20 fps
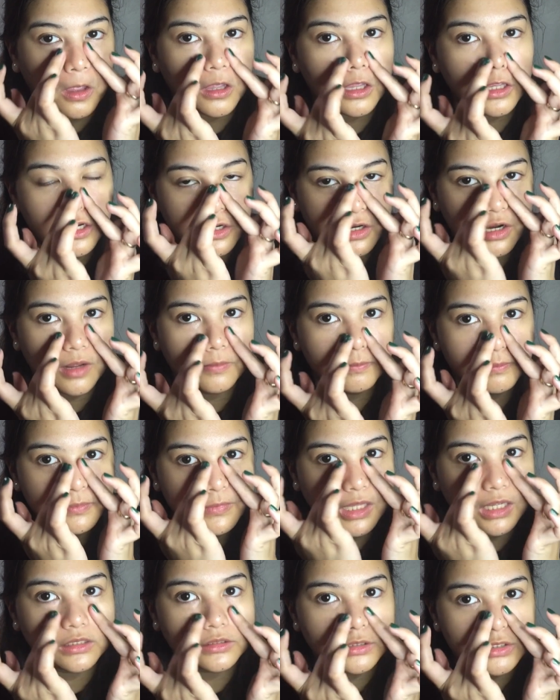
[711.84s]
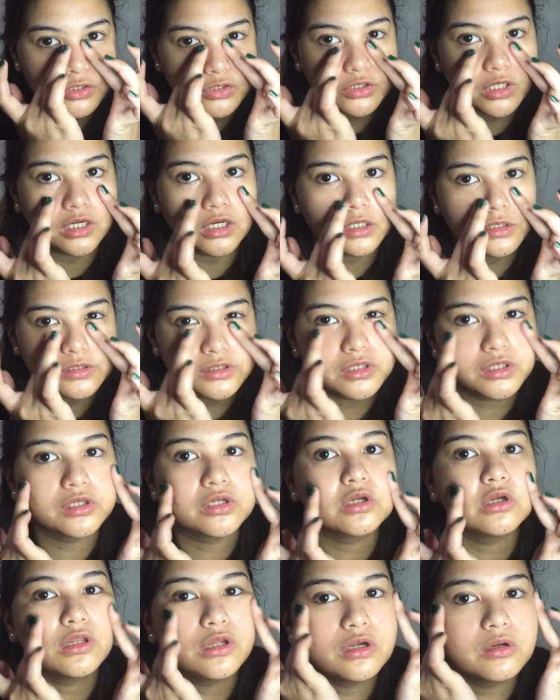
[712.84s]
i-rub natin siya ng
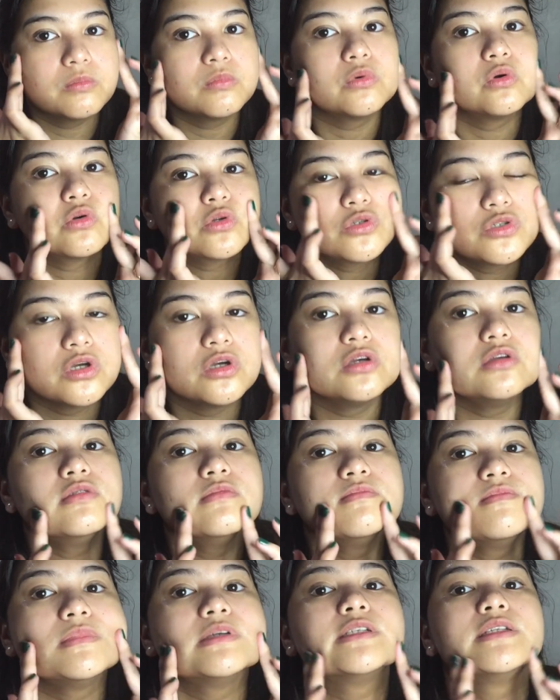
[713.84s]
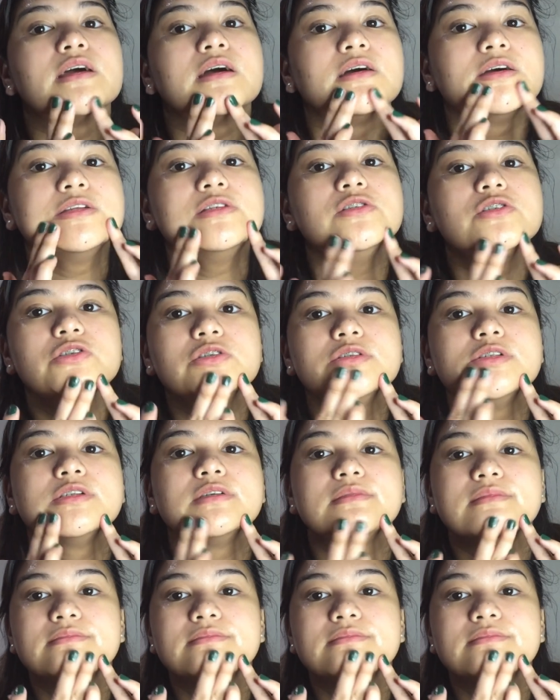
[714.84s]
circular motion massage.